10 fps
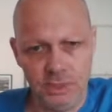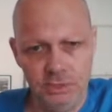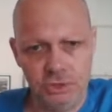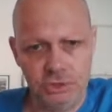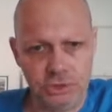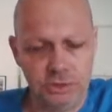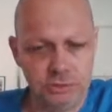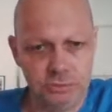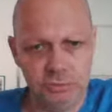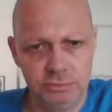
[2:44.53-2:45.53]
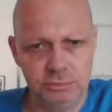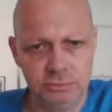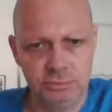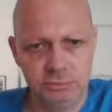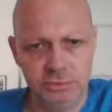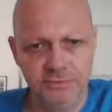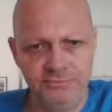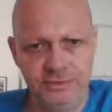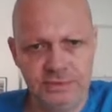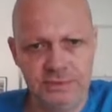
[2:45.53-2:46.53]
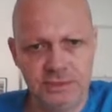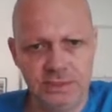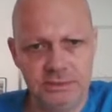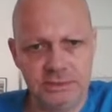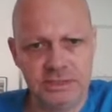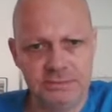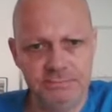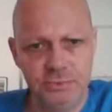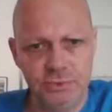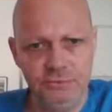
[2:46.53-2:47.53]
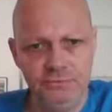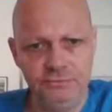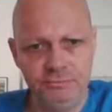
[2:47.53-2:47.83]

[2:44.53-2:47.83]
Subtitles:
so if this knight does move,